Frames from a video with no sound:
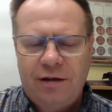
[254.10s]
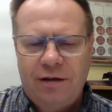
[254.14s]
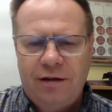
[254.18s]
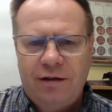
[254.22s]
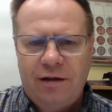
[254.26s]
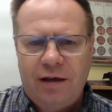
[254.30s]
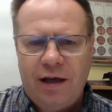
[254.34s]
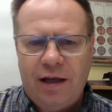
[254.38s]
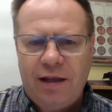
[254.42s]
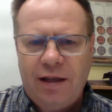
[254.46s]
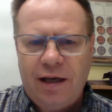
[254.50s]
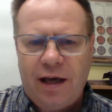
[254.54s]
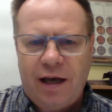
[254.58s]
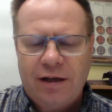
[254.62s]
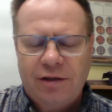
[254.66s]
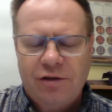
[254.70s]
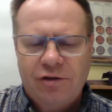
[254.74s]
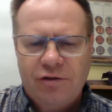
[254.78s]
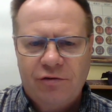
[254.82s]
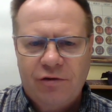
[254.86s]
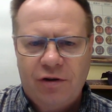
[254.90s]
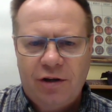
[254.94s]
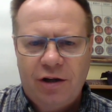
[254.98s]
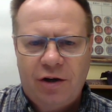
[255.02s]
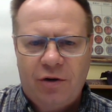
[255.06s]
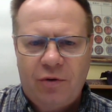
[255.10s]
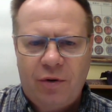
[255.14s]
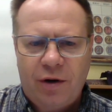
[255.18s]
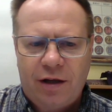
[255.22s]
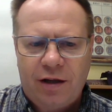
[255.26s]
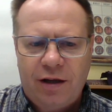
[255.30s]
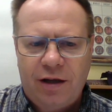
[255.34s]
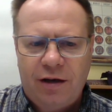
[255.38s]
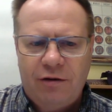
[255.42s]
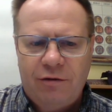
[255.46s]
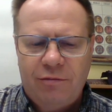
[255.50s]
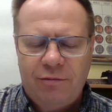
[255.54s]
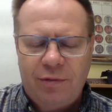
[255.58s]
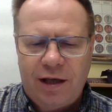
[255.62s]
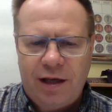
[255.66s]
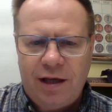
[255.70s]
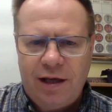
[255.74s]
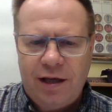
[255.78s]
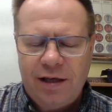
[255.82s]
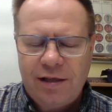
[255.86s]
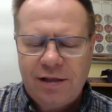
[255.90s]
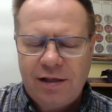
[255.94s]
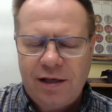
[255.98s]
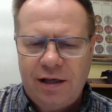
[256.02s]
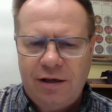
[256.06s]
Get the answers really quickly. It would be
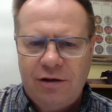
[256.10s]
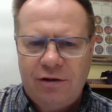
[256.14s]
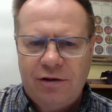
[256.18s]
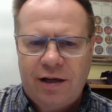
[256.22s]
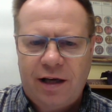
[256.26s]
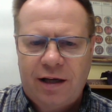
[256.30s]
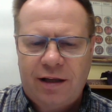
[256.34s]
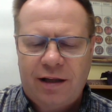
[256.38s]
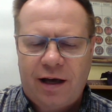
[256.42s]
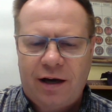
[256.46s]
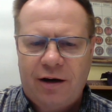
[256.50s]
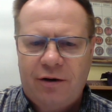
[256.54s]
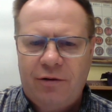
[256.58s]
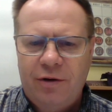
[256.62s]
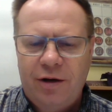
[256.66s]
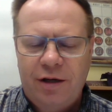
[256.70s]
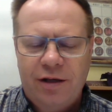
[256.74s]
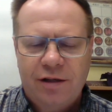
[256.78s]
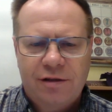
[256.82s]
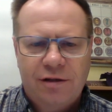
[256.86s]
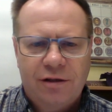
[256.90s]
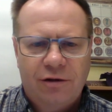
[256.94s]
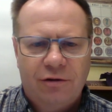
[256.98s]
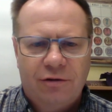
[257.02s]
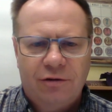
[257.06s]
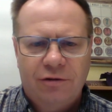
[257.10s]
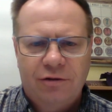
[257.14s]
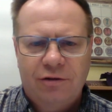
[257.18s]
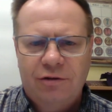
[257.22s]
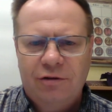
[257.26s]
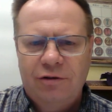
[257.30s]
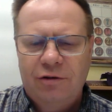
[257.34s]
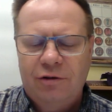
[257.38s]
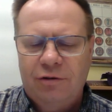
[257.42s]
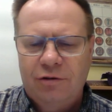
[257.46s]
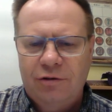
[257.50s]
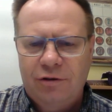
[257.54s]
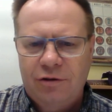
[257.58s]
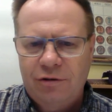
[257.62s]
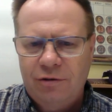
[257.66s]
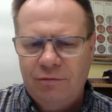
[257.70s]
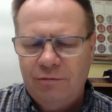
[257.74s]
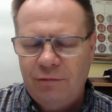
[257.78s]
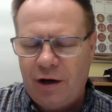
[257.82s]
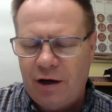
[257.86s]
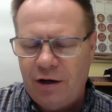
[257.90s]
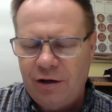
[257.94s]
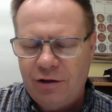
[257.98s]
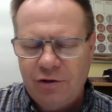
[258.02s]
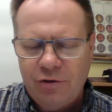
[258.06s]
easy. You take that quiz, you'll
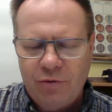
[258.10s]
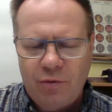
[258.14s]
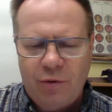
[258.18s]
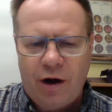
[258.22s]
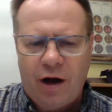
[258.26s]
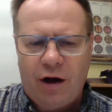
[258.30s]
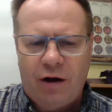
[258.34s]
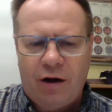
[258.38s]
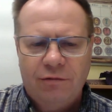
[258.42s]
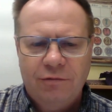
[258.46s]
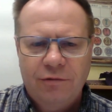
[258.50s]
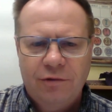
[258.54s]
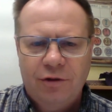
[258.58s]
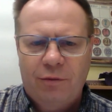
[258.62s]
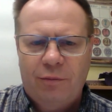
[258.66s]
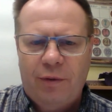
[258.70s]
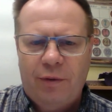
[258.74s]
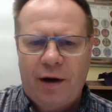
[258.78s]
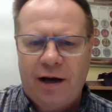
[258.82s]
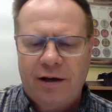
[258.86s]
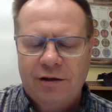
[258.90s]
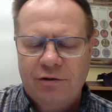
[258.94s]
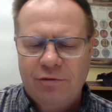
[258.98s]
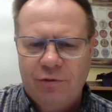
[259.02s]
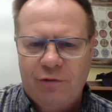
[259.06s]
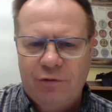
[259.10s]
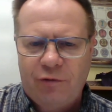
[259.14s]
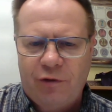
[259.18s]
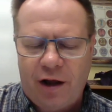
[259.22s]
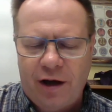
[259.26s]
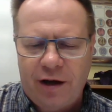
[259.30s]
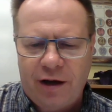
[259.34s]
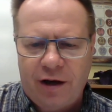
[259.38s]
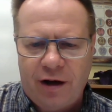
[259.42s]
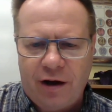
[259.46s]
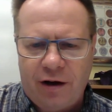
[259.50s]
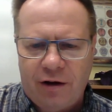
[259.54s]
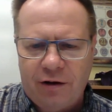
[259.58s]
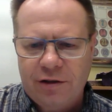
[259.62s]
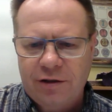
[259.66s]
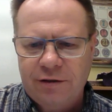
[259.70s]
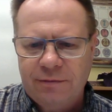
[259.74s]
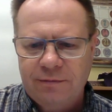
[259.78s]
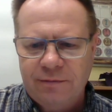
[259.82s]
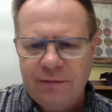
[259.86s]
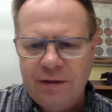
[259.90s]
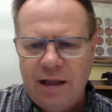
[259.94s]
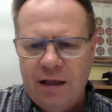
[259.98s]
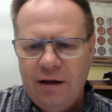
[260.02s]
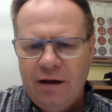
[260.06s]
do well. You'll pass with flying colors.
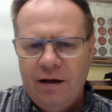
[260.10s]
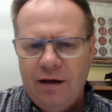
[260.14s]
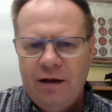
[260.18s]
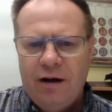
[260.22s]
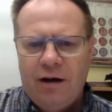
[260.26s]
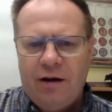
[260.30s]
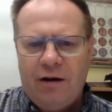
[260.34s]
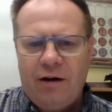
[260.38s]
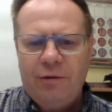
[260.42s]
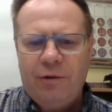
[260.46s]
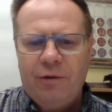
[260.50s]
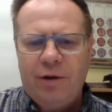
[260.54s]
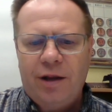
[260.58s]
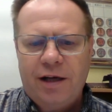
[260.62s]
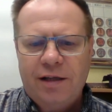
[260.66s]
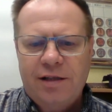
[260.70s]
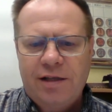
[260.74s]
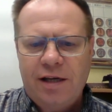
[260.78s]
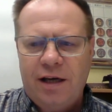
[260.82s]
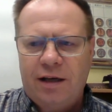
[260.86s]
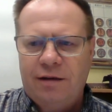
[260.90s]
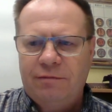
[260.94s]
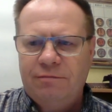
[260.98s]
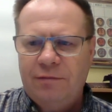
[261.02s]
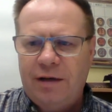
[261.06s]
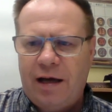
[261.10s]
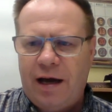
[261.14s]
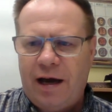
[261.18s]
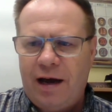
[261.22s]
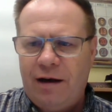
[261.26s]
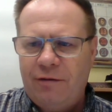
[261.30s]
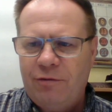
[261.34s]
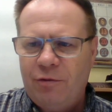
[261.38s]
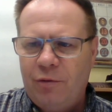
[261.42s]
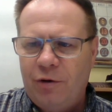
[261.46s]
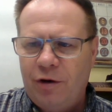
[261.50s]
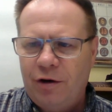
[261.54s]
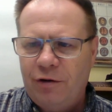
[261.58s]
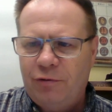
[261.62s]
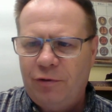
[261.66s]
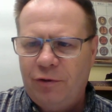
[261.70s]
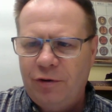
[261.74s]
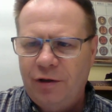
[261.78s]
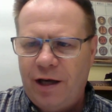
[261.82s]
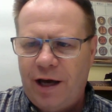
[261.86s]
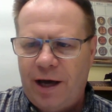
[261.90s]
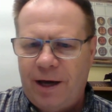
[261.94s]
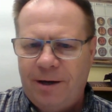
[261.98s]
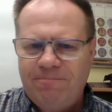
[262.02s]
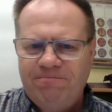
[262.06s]
All right, well, that's it. Have a wonderful
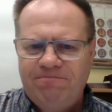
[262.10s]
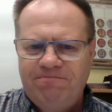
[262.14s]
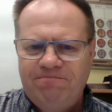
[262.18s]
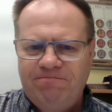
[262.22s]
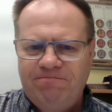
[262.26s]
day.